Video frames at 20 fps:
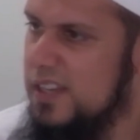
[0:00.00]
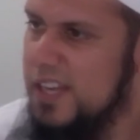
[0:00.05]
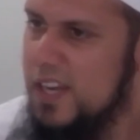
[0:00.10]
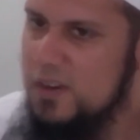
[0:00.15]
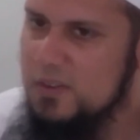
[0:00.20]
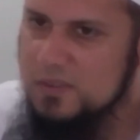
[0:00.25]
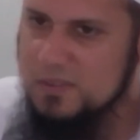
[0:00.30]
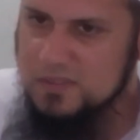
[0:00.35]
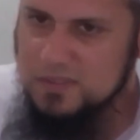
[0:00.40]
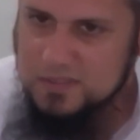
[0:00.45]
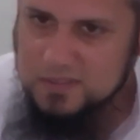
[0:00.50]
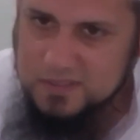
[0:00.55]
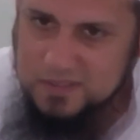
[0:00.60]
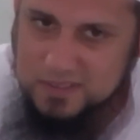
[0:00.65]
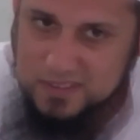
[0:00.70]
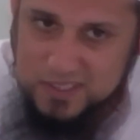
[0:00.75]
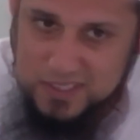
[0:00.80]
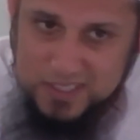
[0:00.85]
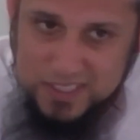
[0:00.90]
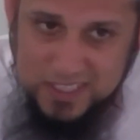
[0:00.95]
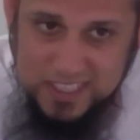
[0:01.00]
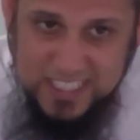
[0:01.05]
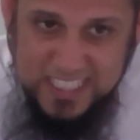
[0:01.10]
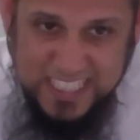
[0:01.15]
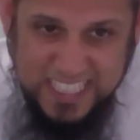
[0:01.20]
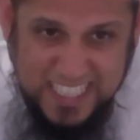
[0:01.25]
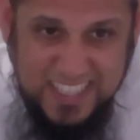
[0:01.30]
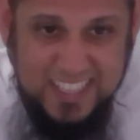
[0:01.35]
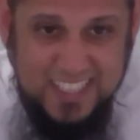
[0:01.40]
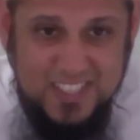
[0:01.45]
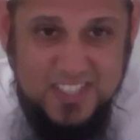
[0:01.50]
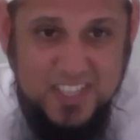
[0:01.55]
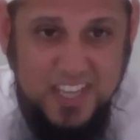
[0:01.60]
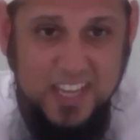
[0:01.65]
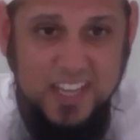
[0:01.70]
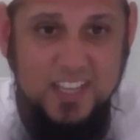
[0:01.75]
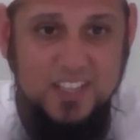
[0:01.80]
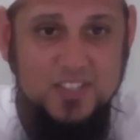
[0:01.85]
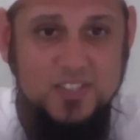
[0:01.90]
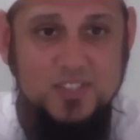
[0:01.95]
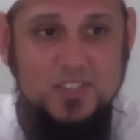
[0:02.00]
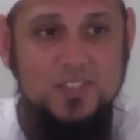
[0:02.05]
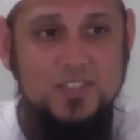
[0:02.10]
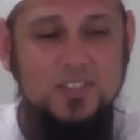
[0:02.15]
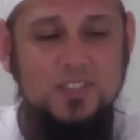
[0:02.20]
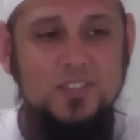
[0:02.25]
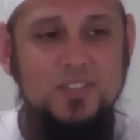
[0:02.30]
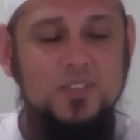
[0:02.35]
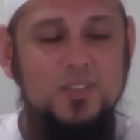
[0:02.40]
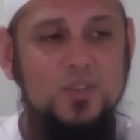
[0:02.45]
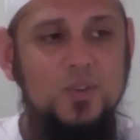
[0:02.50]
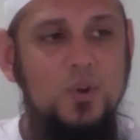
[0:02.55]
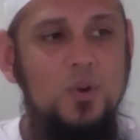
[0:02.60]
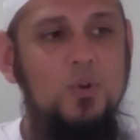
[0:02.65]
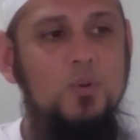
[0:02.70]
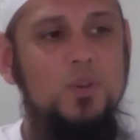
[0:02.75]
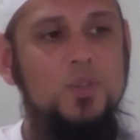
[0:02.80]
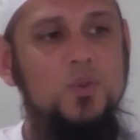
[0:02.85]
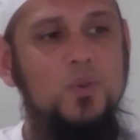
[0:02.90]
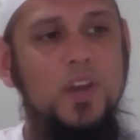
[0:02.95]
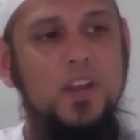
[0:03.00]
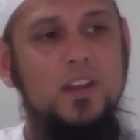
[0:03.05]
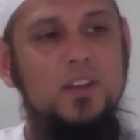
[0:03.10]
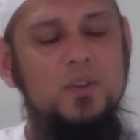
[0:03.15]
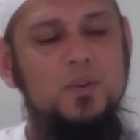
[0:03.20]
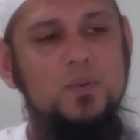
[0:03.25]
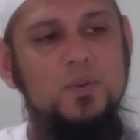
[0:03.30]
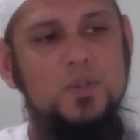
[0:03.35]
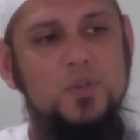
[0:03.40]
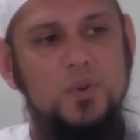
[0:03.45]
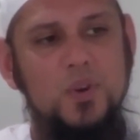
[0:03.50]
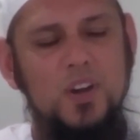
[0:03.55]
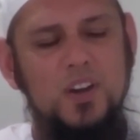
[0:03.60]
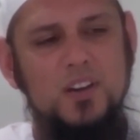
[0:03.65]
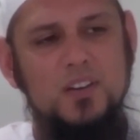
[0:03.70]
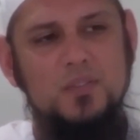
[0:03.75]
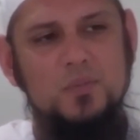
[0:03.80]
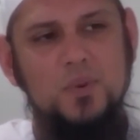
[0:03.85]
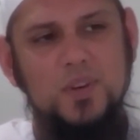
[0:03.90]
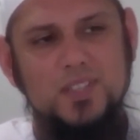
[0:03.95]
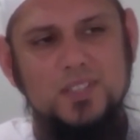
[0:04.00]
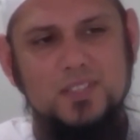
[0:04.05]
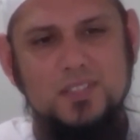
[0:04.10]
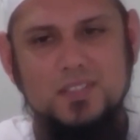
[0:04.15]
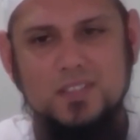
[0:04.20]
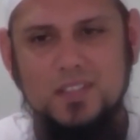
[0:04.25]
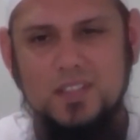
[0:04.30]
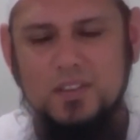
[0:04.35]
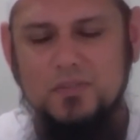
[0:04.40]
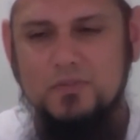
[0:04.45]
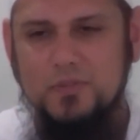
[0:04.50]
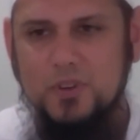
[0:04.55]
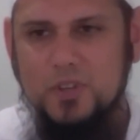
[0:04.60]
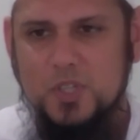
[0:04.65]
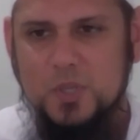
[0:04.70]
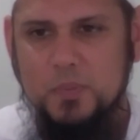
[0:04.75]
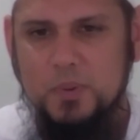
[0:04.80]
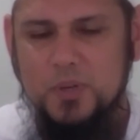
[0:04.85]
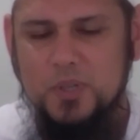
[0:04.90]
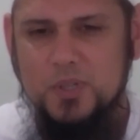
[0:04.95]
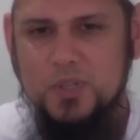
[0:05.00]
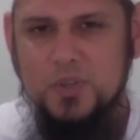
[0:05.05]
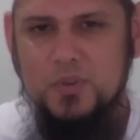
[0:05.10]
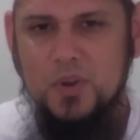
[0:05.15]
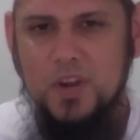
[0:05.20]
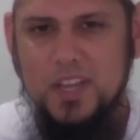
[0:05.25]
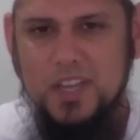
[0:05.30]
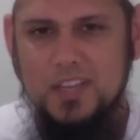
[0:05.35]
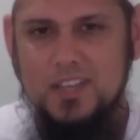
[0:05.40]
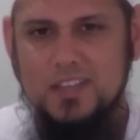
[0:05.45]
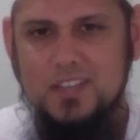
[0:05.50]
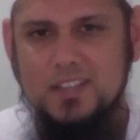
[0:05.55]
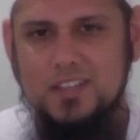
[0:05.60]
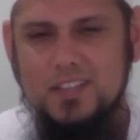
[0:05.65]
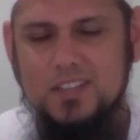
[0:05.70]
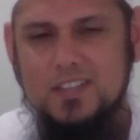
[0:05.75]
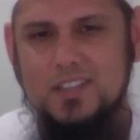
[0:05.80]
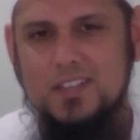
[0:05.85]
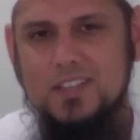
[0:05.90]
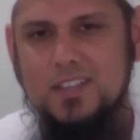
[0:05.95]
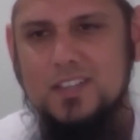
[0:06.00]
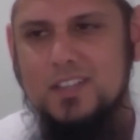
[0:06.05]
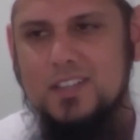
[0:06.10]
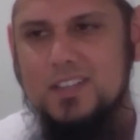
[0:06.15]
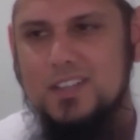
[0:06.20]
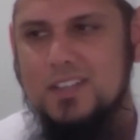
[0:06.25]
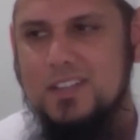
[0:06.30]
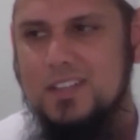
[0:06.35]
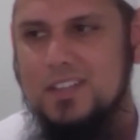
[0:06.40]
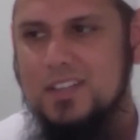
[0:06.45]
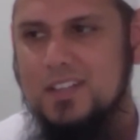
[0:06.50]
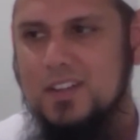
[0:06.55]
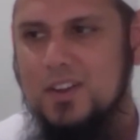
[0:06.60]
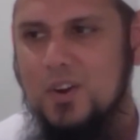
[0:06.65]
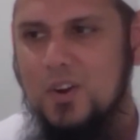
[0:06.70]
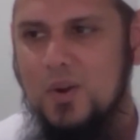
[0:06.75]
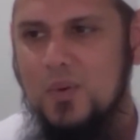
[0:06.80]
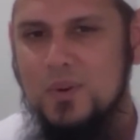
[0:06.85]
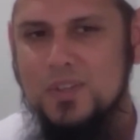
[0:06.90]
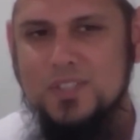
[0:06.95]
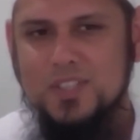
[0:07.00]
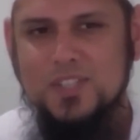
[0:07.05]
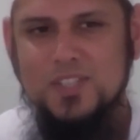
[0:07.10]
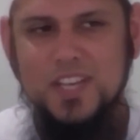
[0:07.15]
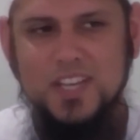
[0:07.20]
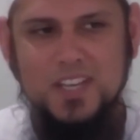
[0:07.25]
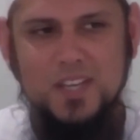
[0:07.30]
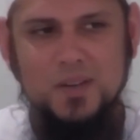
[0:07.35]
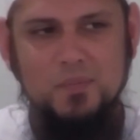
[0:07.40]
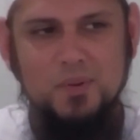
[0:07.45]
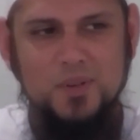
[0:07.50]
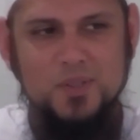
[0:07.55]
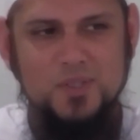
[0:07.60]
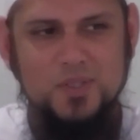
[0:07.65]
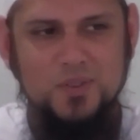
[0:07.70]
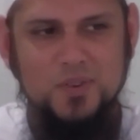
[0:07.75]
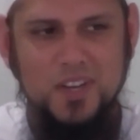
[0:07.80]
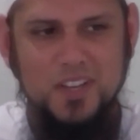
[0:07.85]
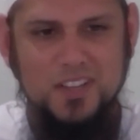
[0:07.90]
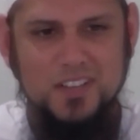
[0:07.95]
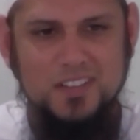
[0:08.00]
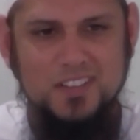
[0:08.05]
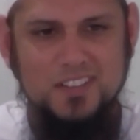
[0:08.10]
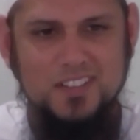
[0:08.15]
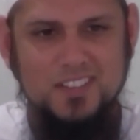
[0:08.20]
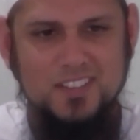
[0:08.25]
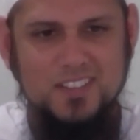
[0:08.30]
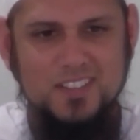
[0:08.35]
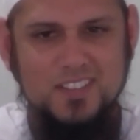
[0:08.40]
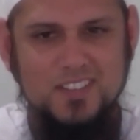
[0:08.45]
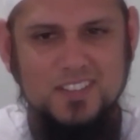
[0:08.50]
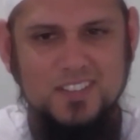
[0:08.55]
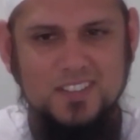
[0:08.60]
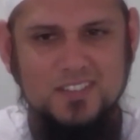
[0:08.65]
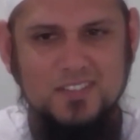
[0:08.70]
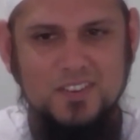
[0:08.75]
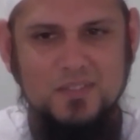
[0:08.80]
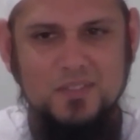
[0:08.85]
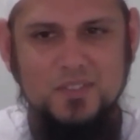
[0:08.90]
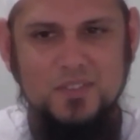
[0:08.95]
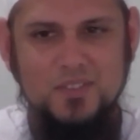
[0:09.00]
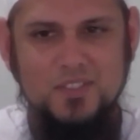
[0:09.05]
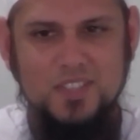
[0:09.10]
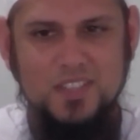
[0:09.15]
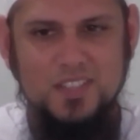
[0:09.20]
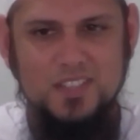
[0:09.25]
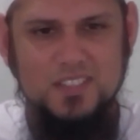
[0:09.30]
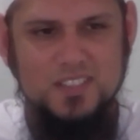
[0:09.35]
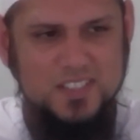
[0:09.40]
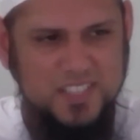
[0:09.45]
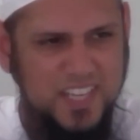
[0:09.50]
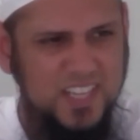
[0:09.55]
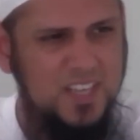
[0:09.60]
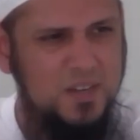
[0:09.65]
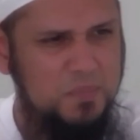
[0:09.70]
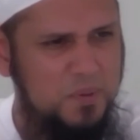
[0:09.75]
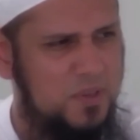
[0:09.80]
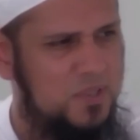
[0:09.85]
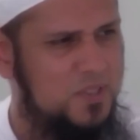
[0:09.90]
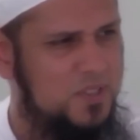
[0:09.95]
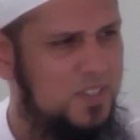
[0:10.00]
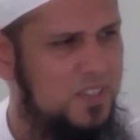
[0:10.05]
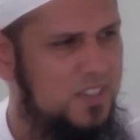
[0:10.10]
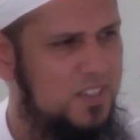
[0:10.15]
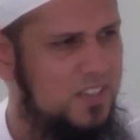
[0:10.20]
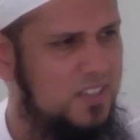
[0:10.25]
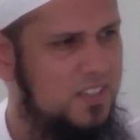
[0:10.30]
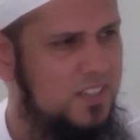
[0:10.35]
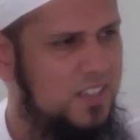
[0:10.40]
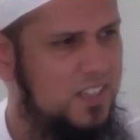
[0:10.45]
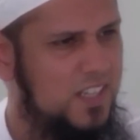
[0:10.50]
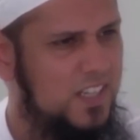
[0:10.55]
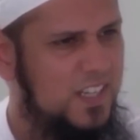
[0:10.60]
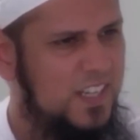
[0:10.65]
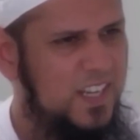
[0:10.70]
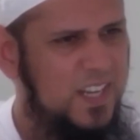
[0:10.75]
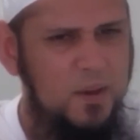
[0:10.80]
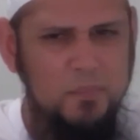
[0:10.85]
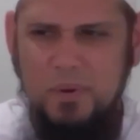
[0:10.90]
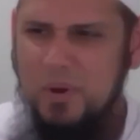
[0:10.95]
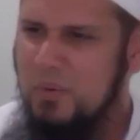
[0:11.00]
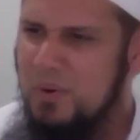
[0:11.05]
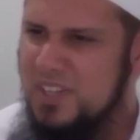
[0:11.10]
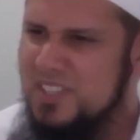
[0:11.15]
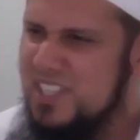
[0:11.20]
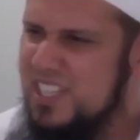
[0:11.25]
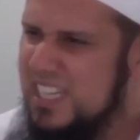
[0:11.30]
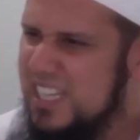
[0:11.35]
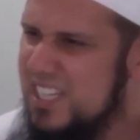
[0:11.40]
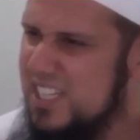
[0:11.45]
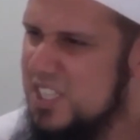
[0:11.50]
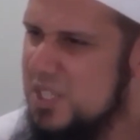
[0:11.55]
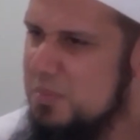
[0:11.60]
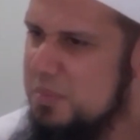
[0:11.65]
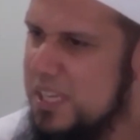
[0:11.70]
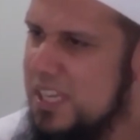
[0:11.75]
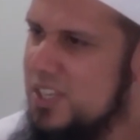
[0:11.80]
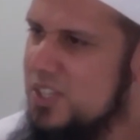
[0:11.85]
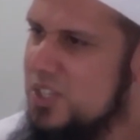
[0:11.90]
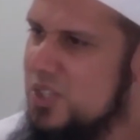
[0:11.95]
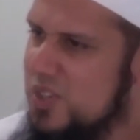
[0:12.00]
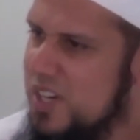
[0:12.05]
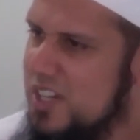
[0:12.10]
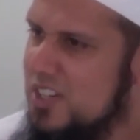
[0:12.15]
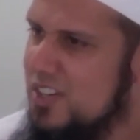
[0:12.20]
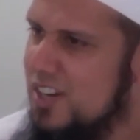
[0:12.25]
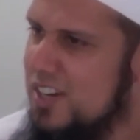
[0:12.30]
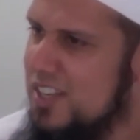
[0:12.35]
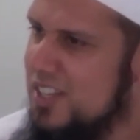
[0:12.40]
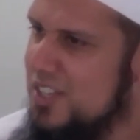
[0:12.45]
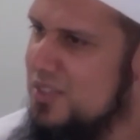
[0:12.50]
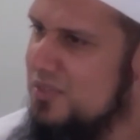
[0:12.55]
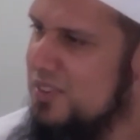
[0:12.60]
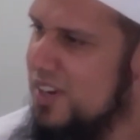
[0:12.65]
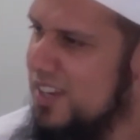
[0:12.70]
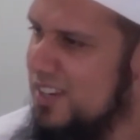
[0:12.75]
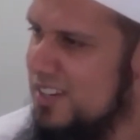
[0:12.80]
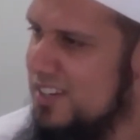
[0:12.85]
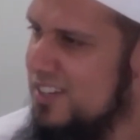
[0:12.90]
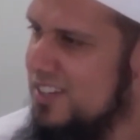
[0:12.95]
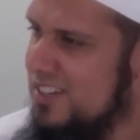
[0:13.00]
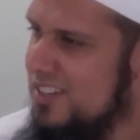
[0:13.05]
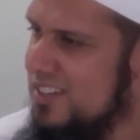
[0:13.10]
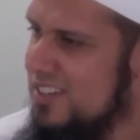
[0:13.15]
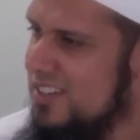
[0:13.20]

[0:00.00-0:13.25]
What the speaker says: Now, in this case, who was right and who was wrong? Was the first person right, or was the second person right? What would you say? Second person. But wasn't he just being strict on his friend?